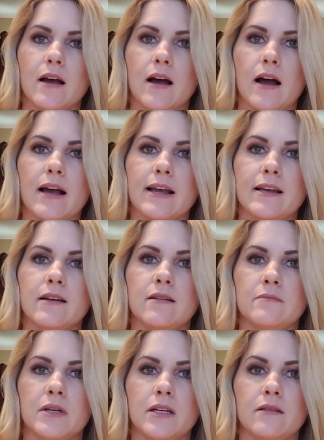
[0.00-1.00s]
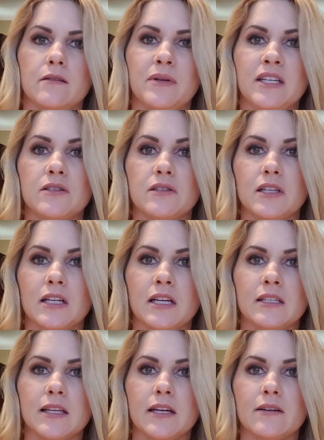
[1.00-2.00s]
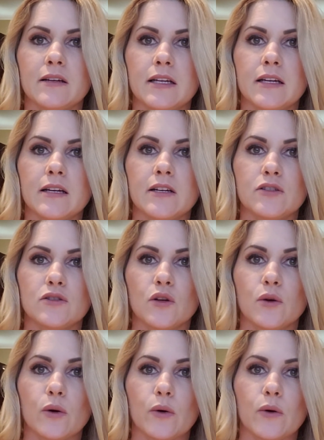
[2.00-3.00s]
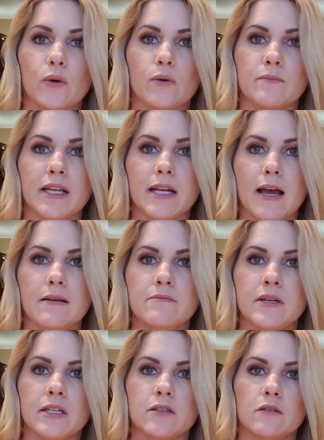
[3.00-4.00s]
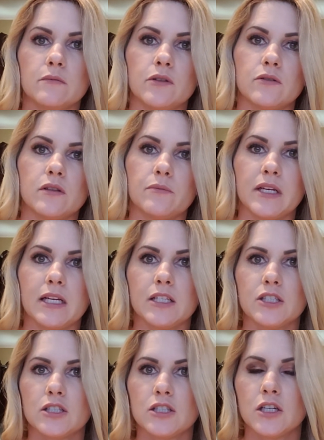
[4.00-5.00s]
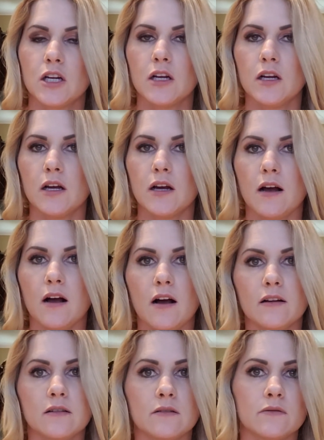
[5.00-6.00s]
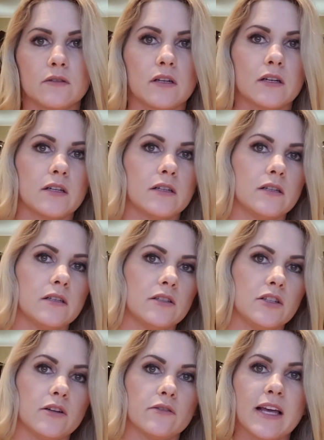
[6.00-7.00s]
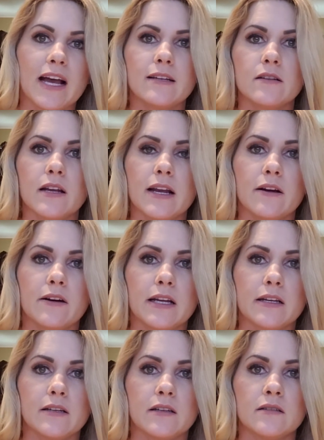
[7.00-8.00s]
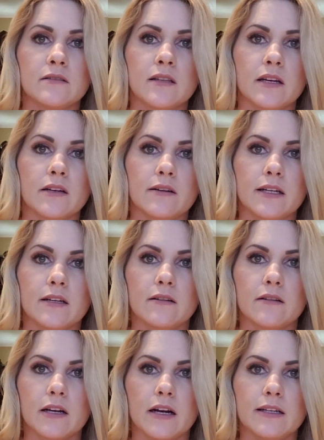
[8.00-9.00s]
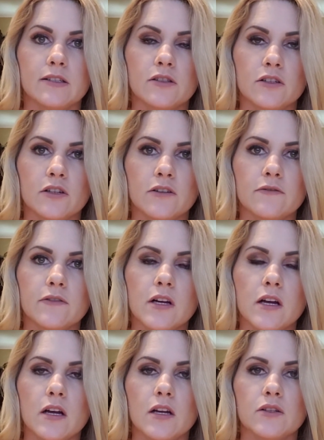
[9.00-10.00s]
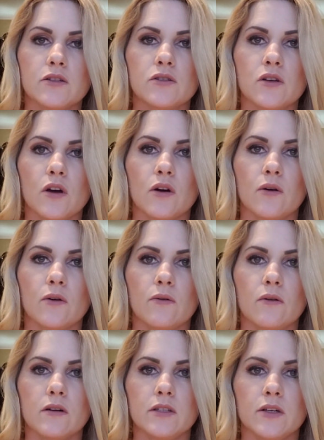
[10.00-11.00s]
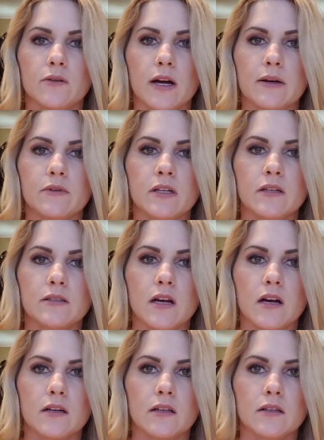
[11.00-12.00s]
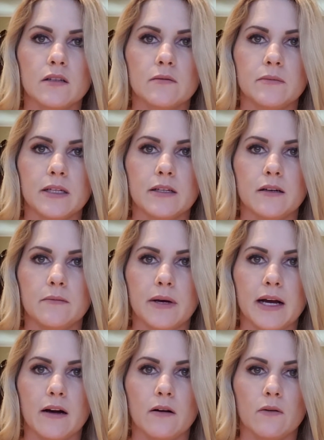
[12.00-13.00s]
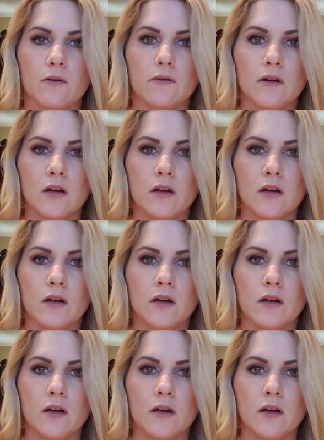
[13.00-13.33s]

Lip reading: I am in the beach cities area, so Manhattan Beach, Hermosa Beach, Hawthorne, that area is the area that I serve. So, I wanted to talk a little bit about,